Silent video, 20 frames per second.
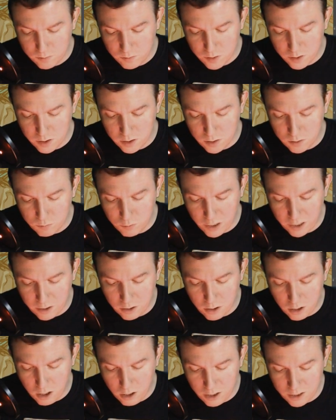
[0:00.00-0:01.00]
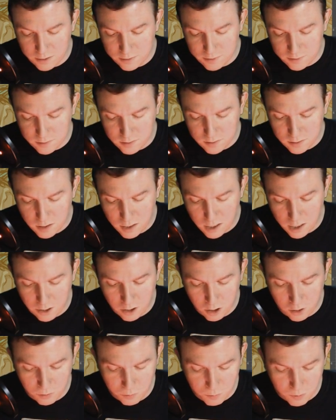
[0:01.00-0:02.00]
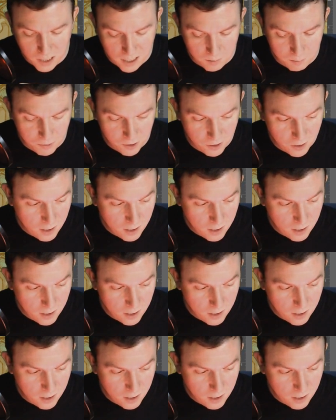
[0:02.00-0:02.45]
the writer-artist on Heartthrob,